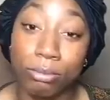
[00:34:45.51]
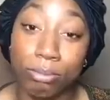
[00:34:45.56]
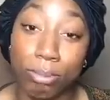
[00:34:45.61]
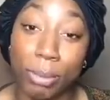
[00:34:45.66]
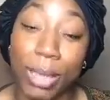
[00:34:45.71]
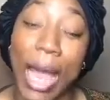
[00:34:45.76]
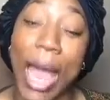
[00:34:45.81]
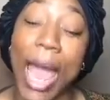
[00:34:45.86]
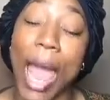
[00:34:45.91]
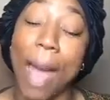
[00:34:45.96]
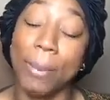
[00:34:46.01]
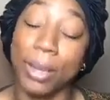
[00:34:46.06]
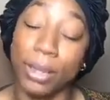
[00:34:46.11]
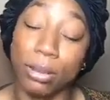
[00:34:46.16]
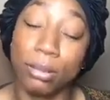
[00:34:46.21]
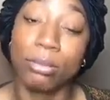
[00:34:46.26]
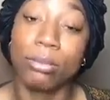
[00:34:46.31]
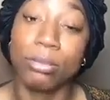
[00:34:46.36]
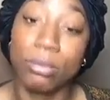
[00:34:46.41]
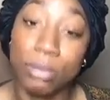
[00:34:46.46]
But I
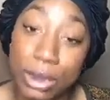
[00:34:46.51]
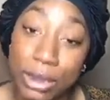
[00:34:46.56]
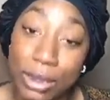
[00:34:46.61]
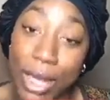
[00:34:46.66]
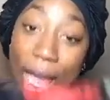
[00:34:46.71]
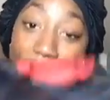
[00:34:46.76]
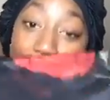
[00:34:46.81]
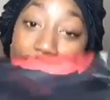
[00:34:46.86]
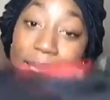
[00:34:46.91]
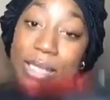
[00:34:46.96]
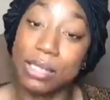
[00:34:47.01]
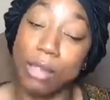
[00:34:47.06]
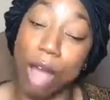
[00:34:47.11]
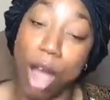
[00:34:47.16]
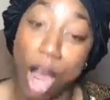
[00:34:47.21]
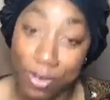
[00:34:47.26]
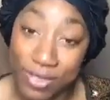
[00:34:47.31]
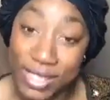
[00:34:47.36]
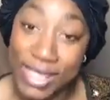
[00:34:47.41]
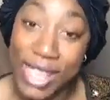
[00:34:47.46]
happen to like my
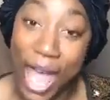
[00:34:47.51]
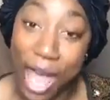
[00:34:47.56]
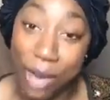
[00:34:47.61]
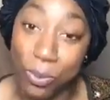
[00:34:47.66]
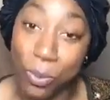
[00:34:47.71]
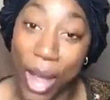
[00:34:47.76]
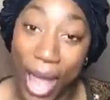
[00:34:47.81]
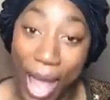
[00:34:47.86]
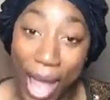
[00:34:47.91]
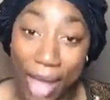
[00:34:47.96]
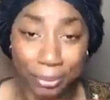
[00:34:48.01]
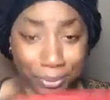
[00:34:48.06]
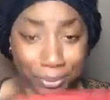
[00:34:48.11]
scarves that way.